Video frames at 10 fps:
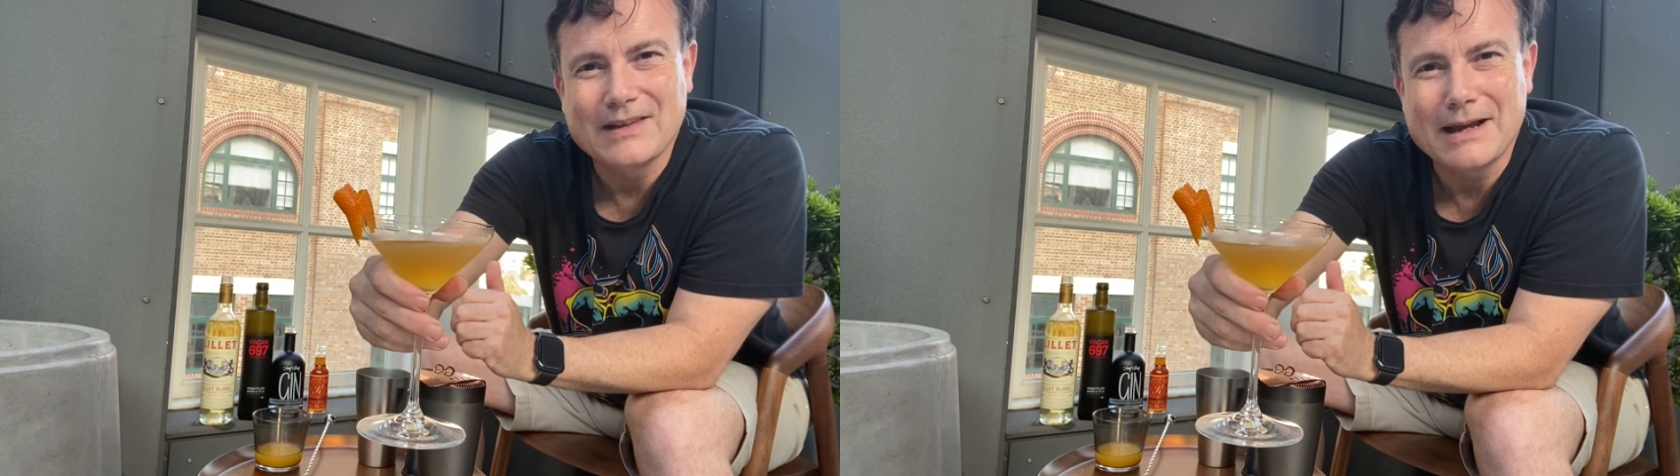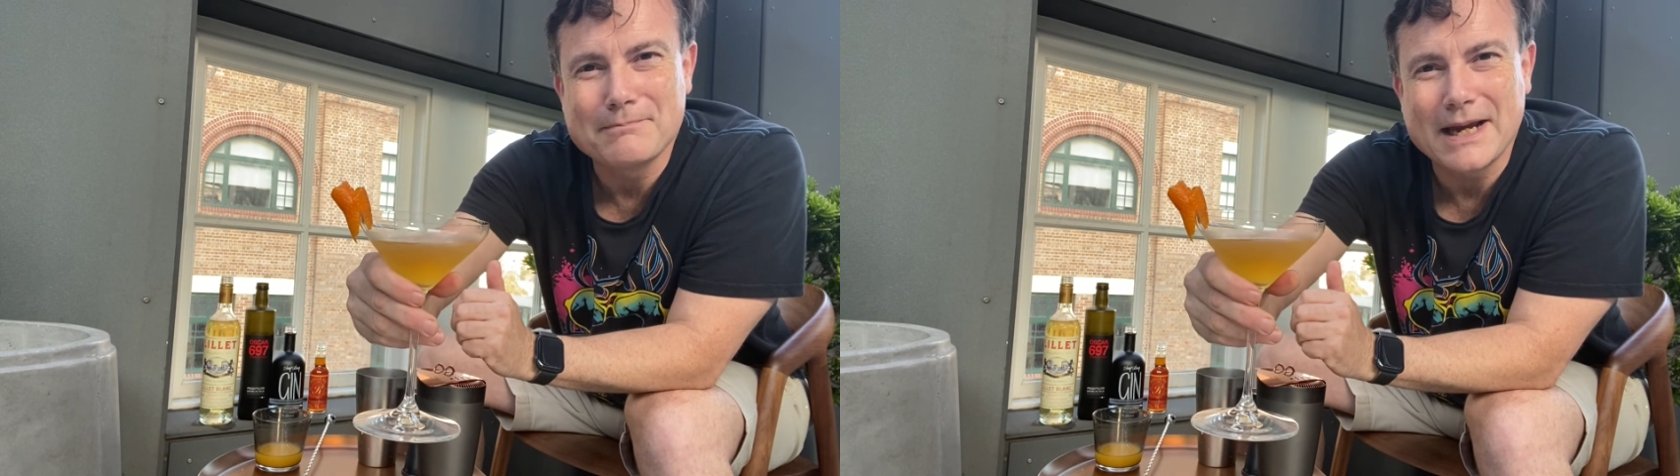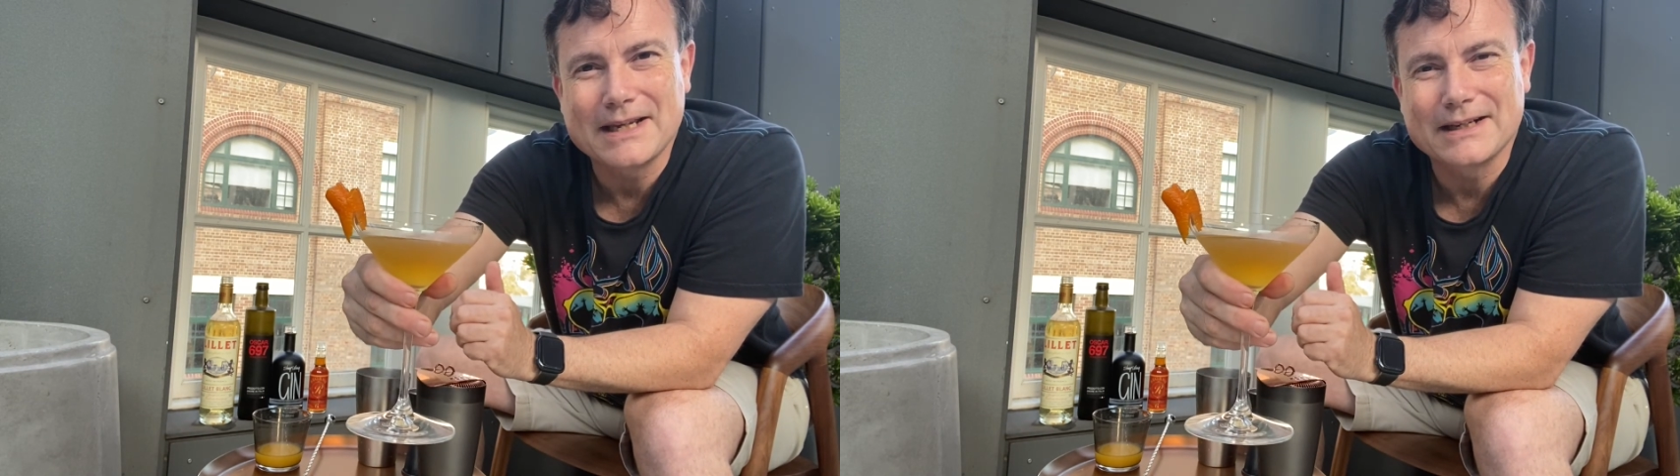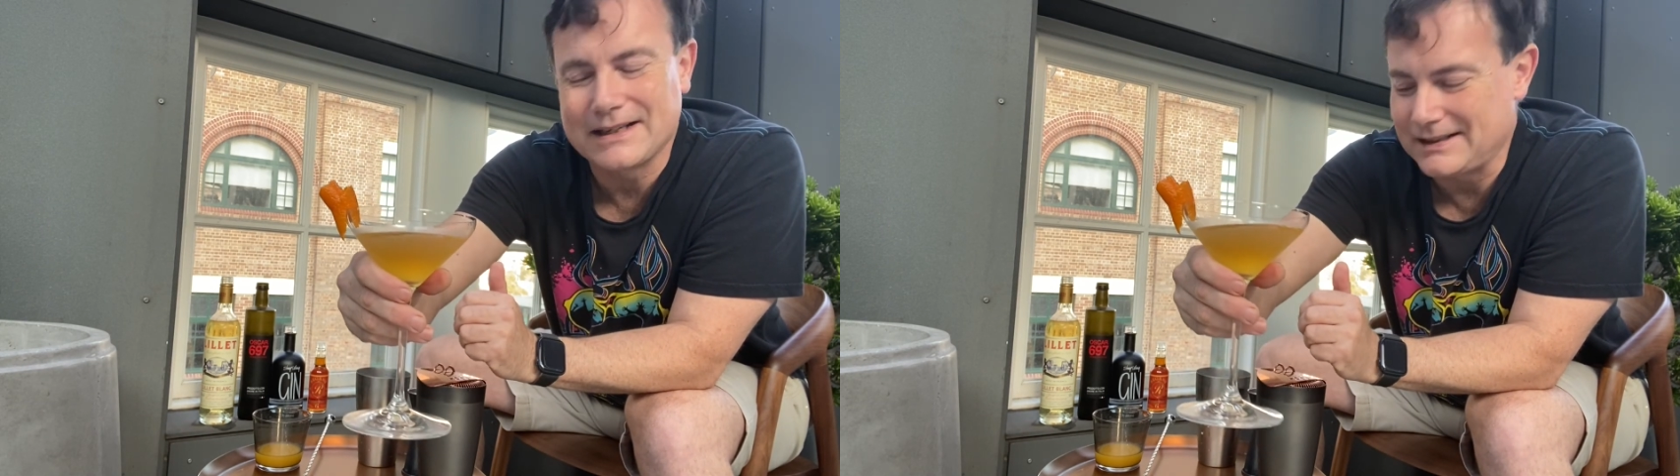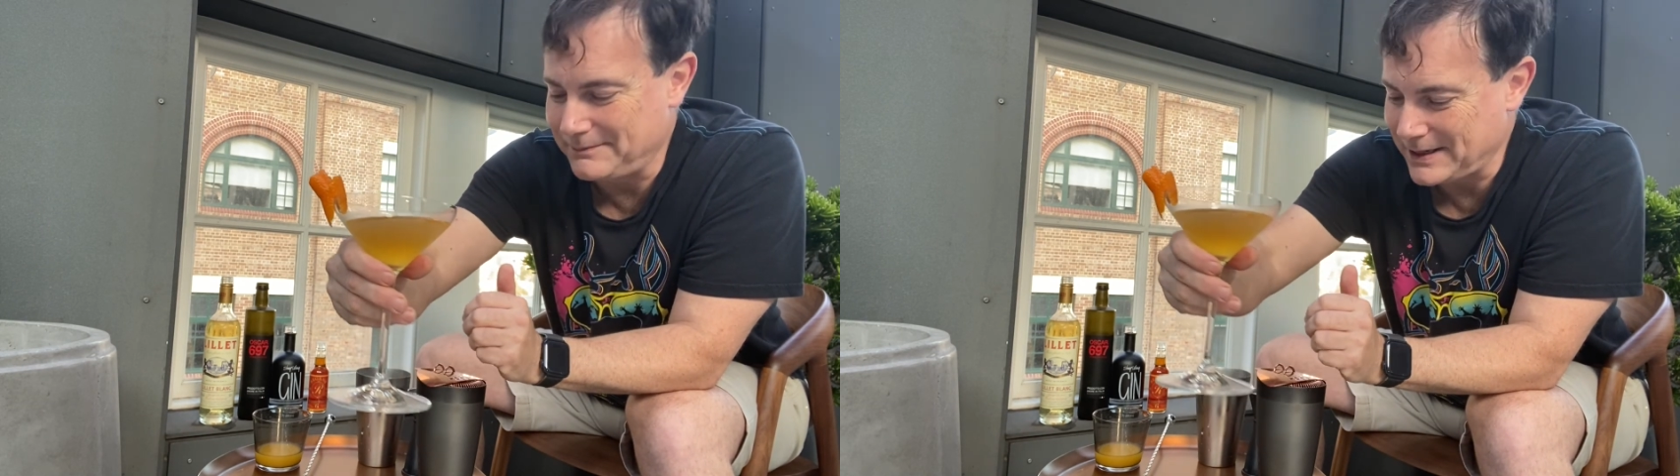and make it
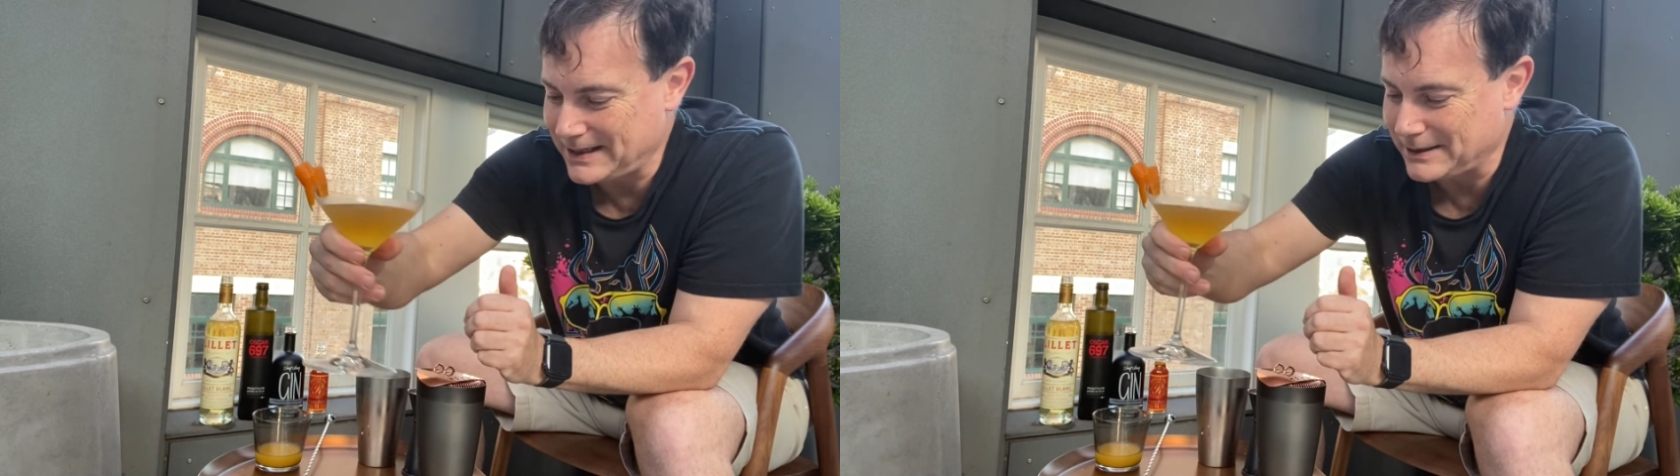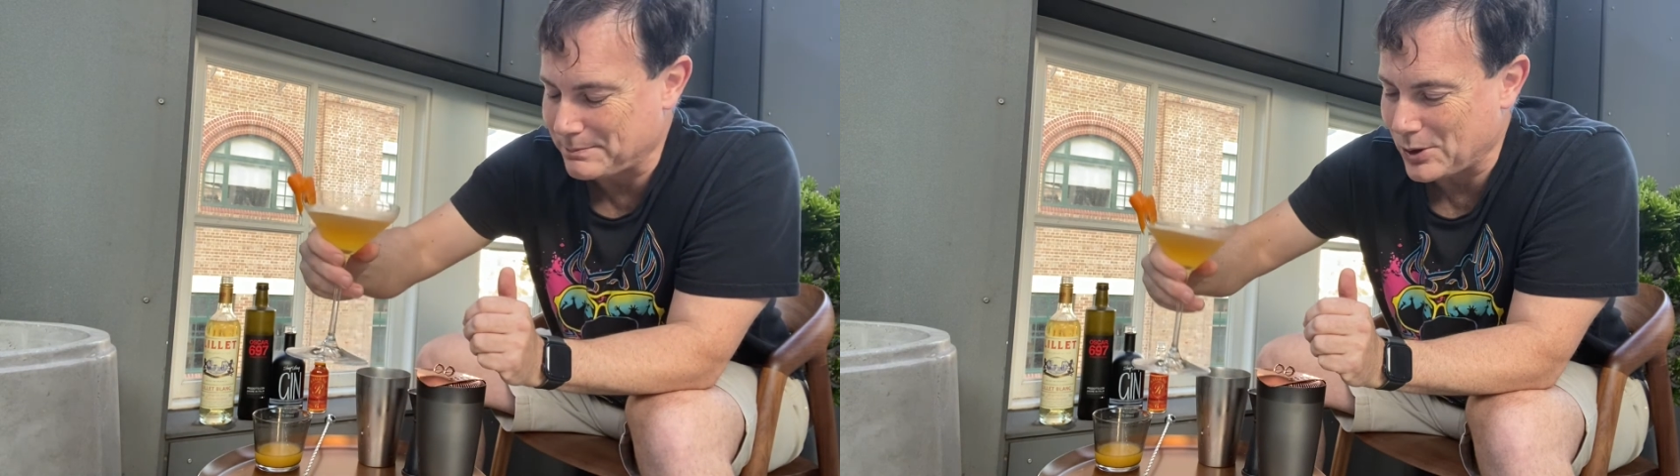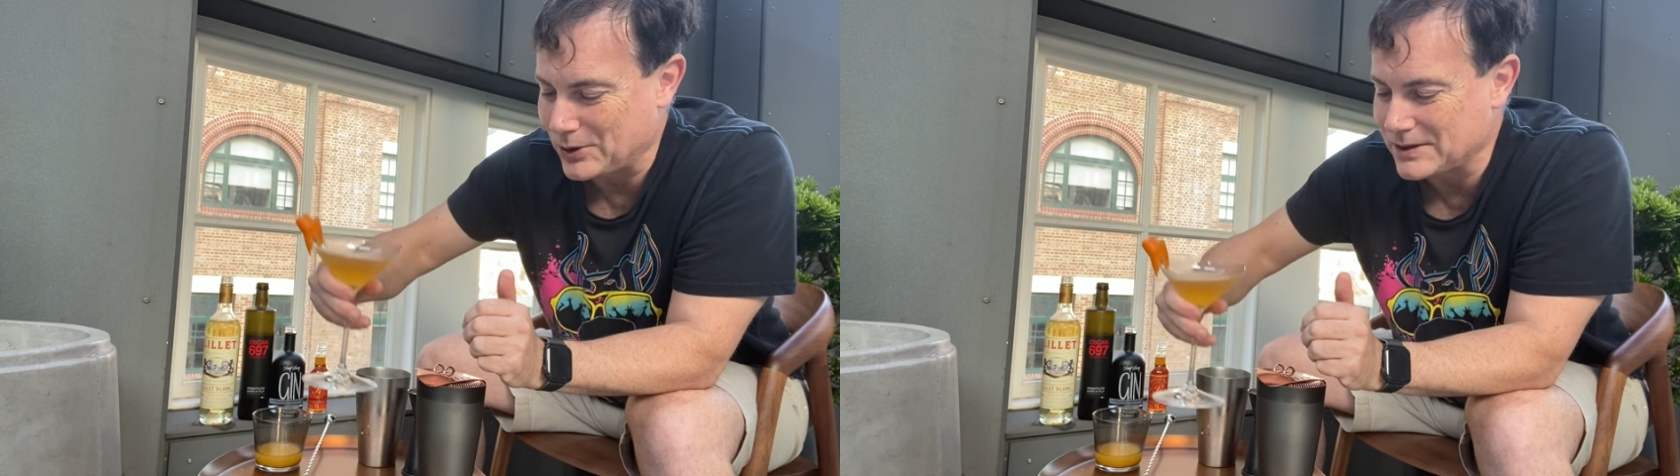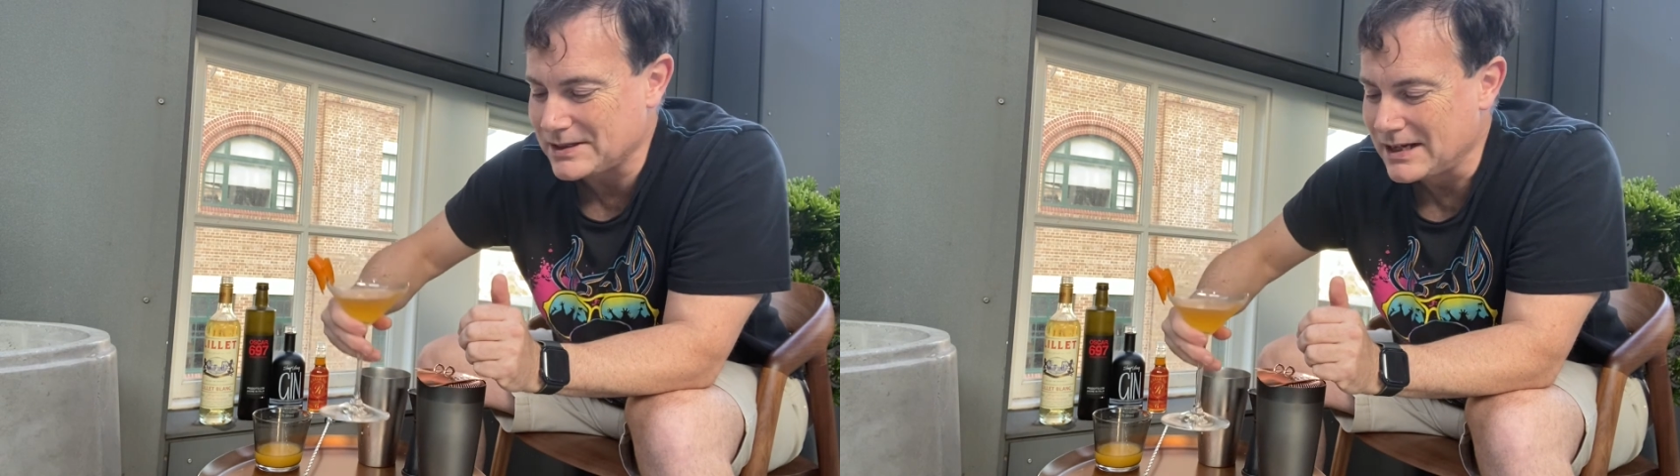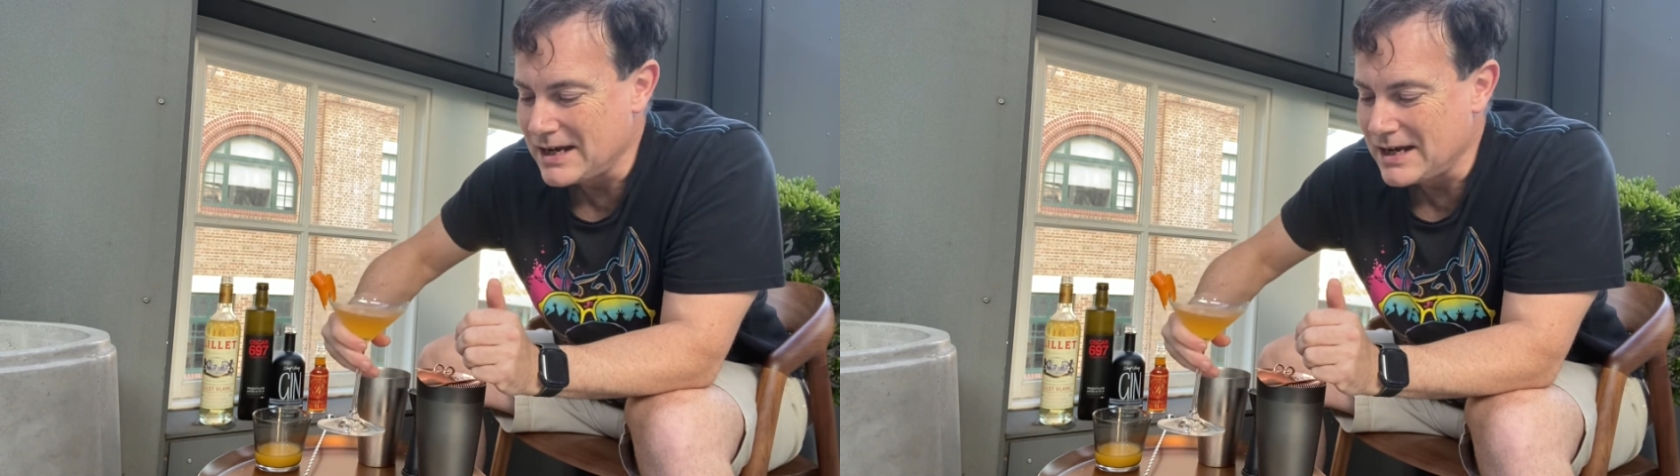a Bronx.